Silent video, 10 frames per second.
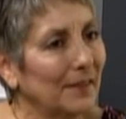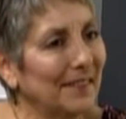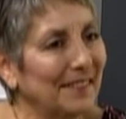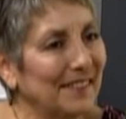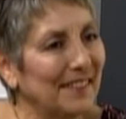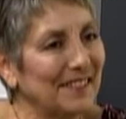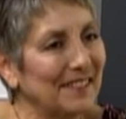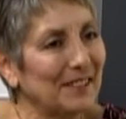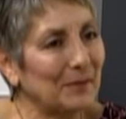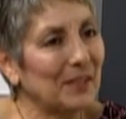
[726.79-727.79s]
Mm -hmm. this
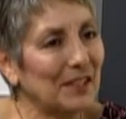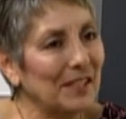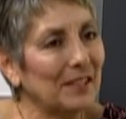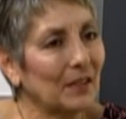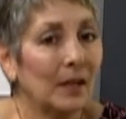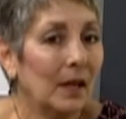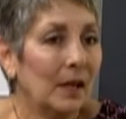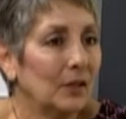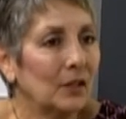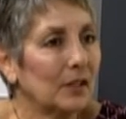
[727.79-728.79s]
is much easier
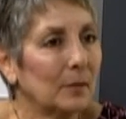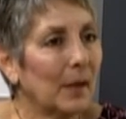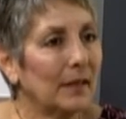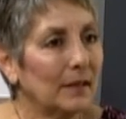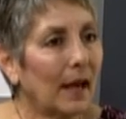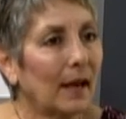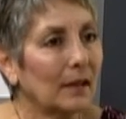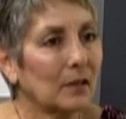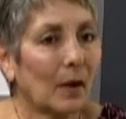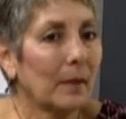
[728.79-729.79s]
to just
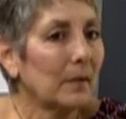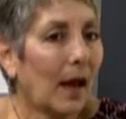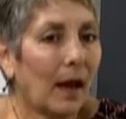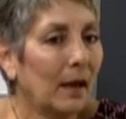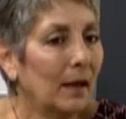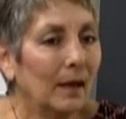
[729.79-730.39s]
maintain. So I'm not.